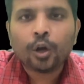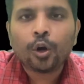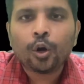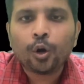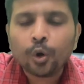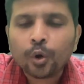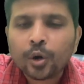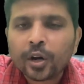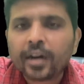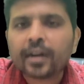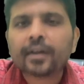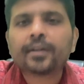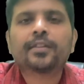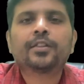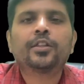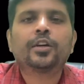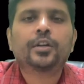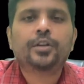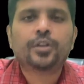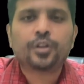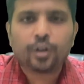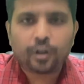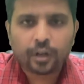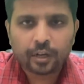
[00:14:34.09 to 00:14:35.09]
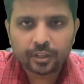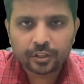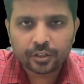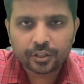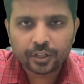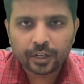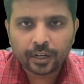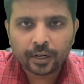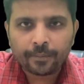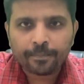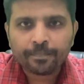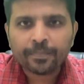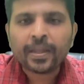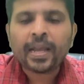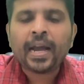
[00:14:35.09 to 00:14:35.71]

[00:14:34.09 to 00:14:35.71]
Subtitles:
look at the tonsil.